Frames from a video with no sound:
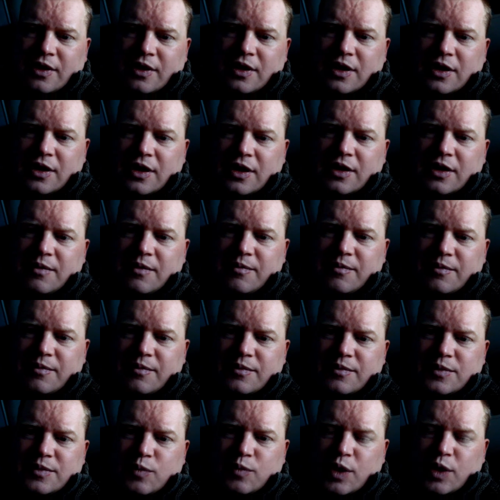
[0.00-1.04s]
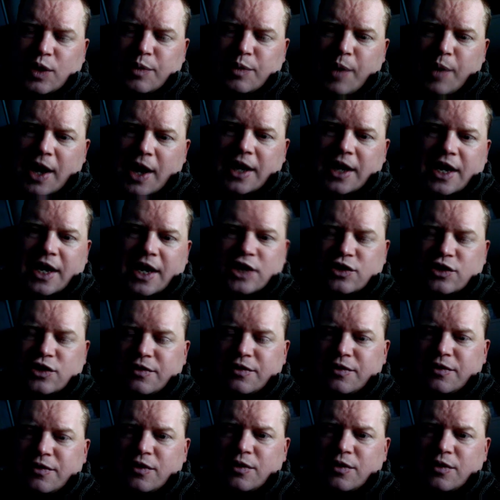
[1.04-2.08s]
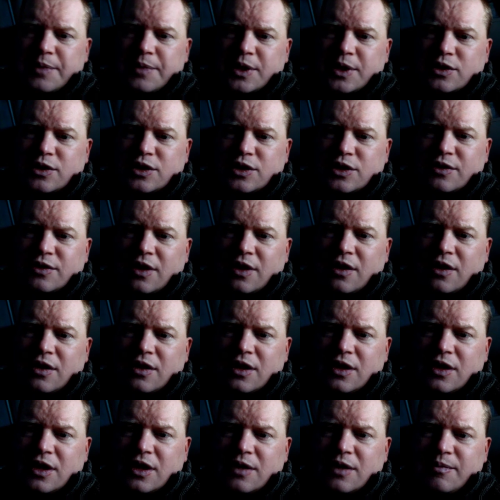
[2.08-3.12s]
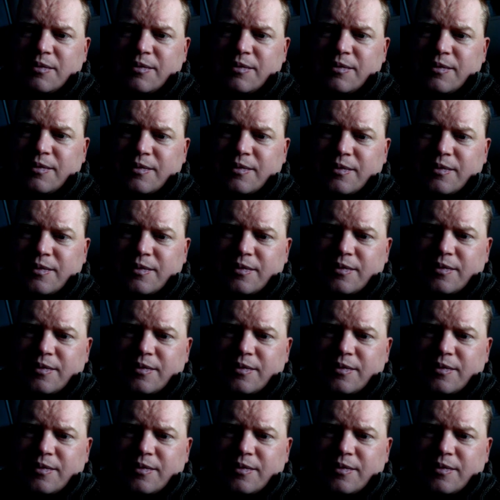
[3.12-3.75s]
um, what you're paying extra for because you've got um,